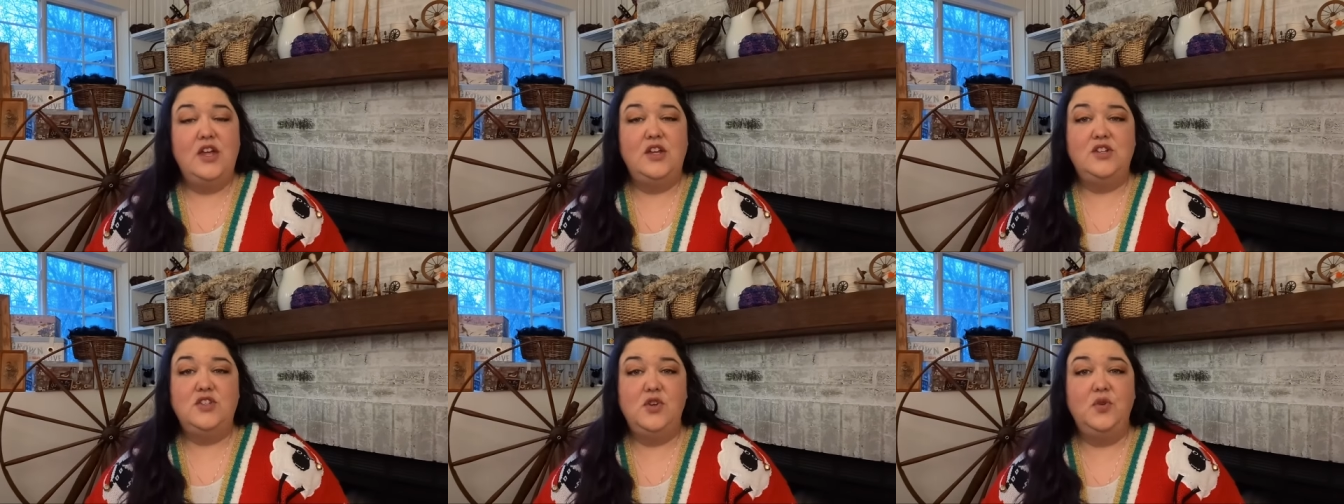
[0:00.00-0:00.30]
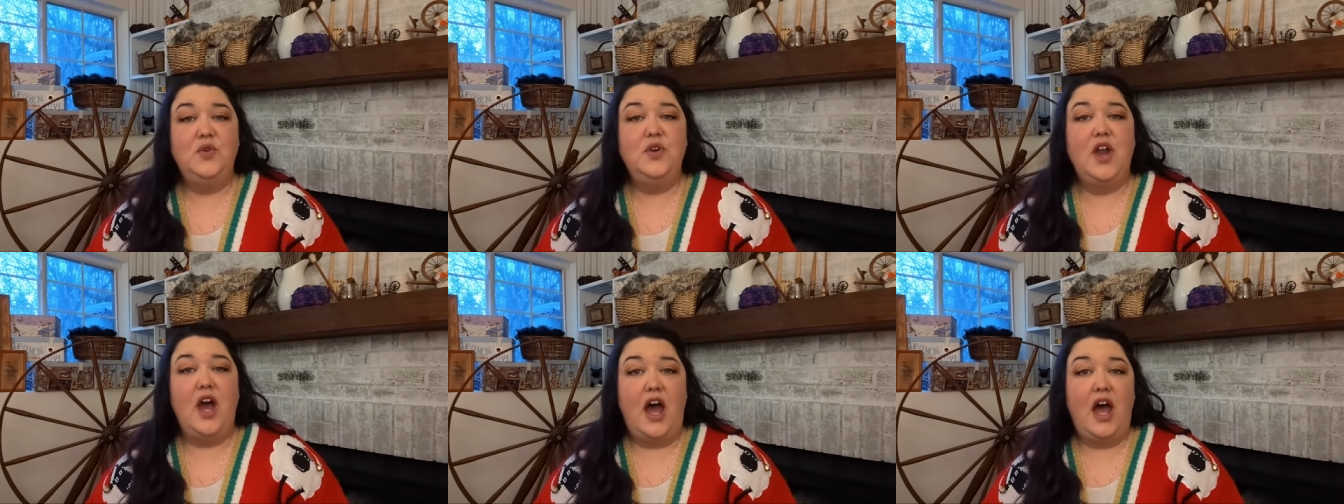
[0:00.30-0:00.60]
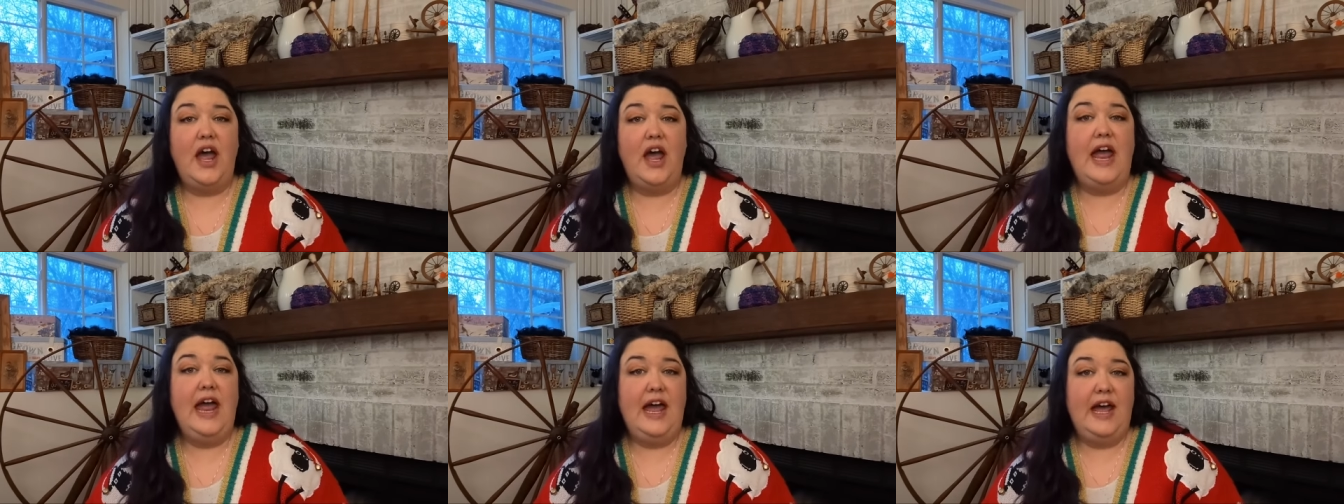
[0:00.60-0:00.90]
to
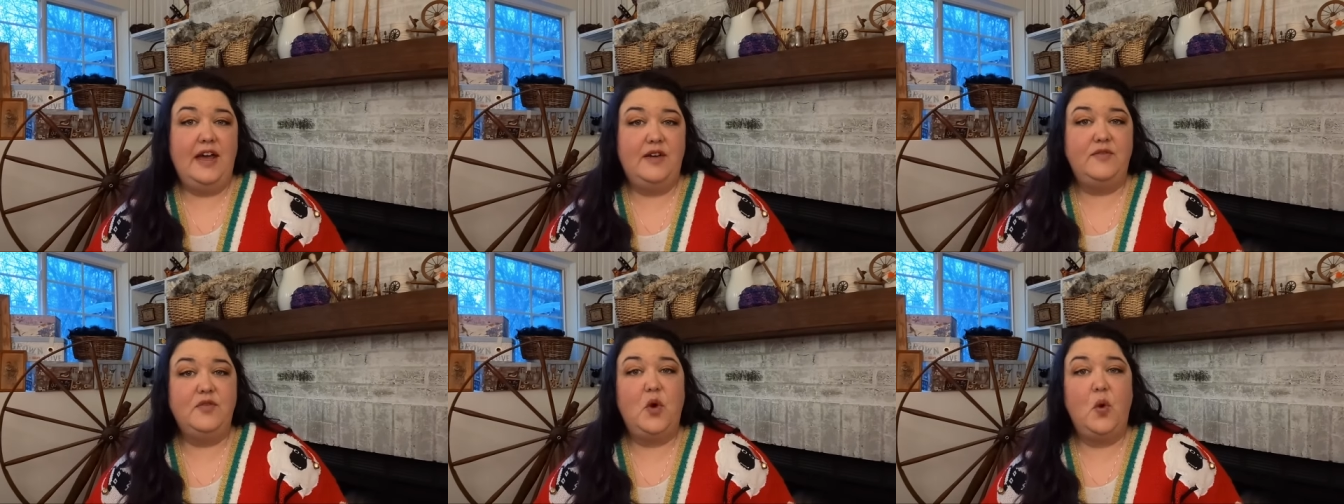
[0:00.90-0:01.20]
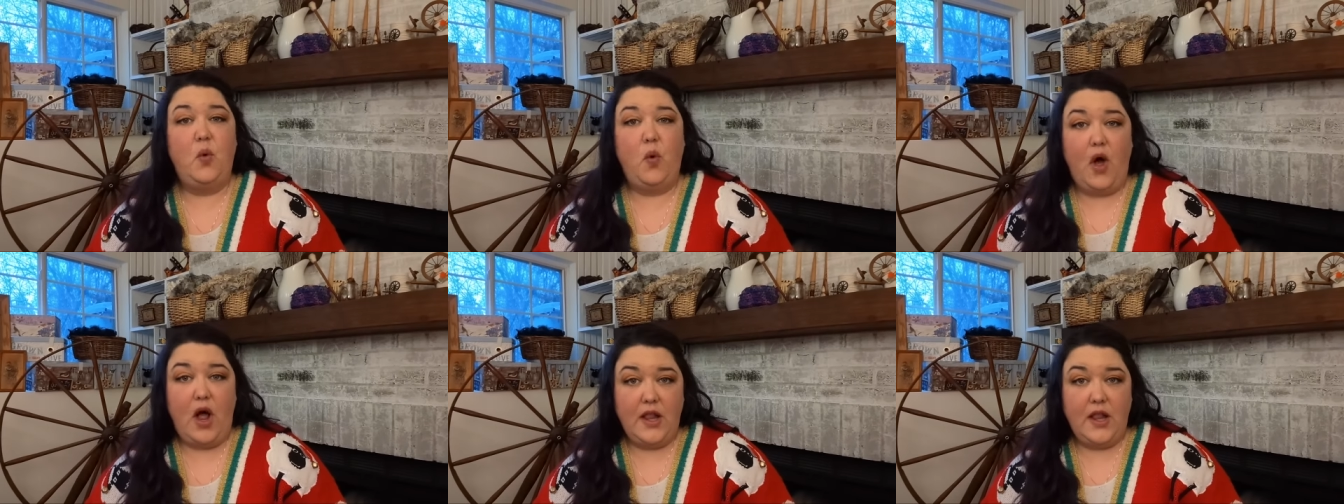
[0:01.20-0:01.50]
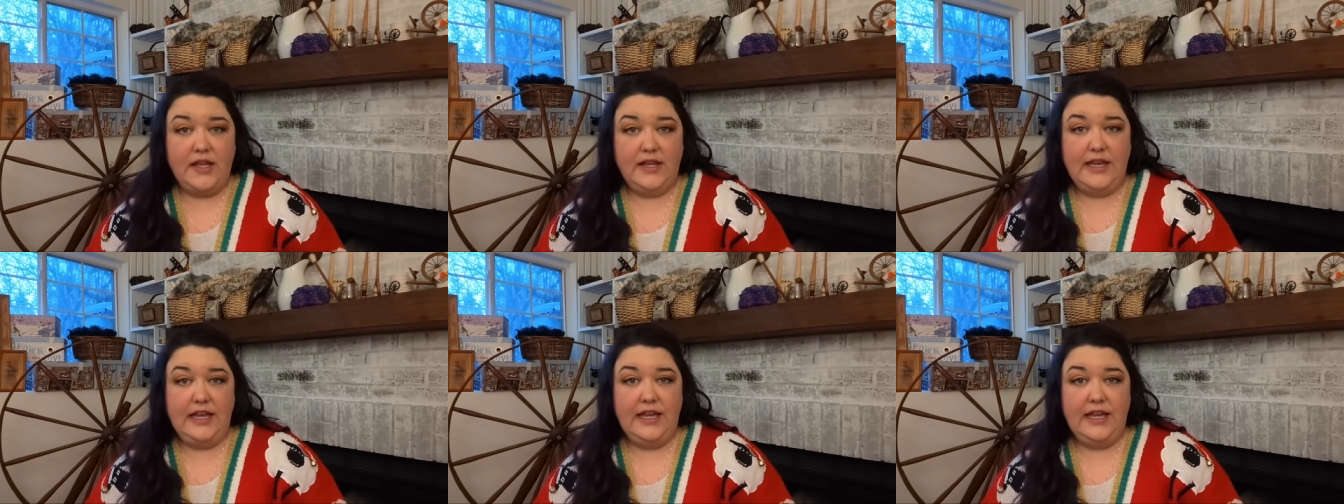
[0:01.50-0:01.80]
not have
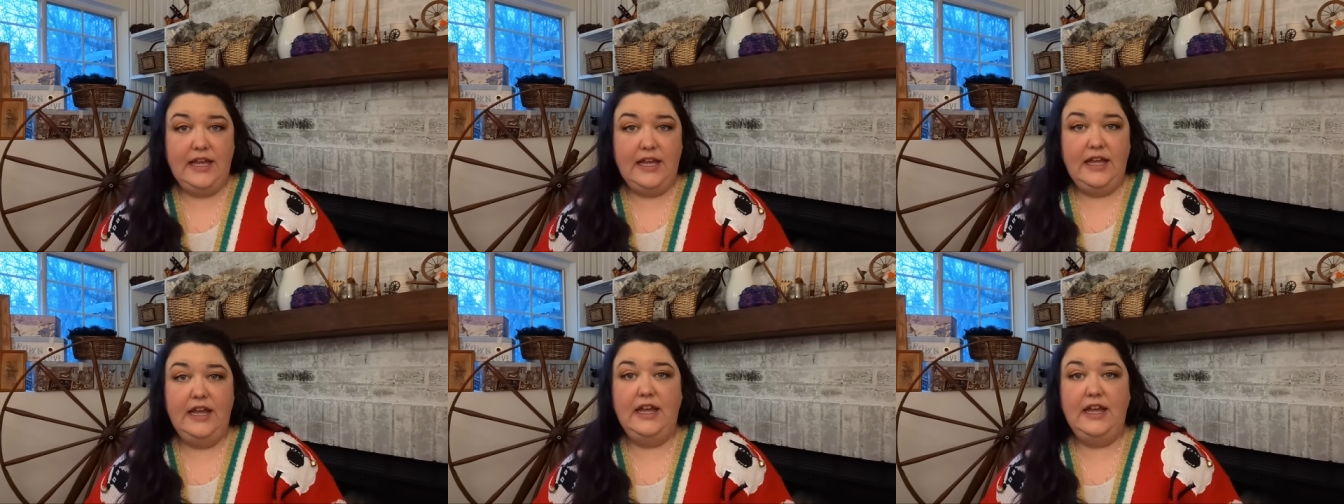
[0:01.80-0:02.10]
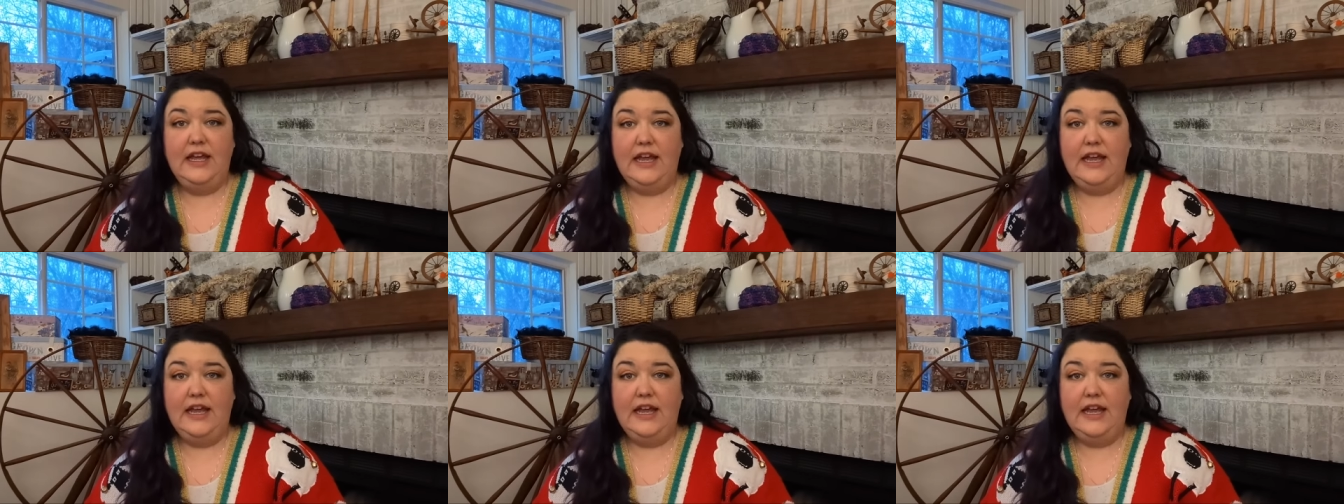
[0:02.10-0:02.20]
quality